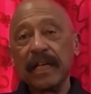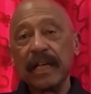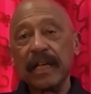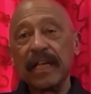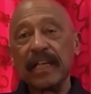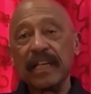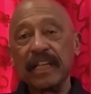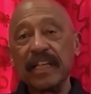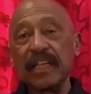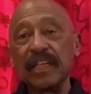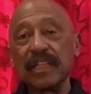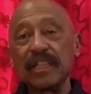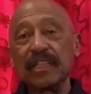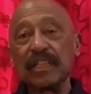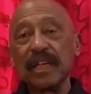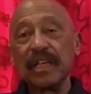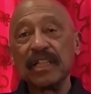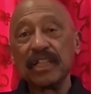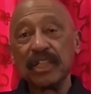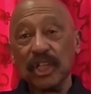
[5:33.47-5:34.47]
it
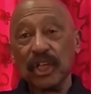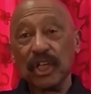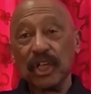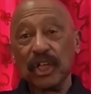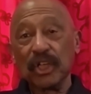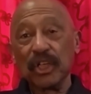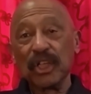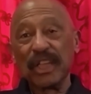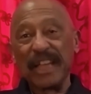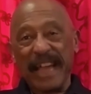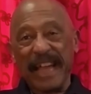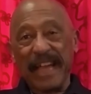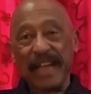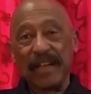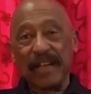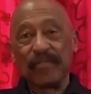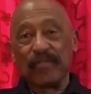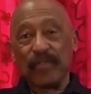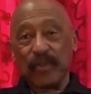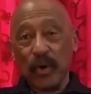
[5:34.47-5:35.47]
is null
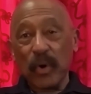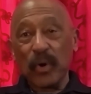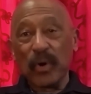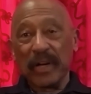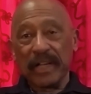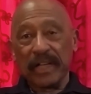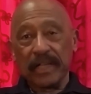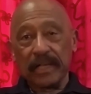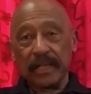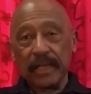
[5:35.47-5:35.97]
and void.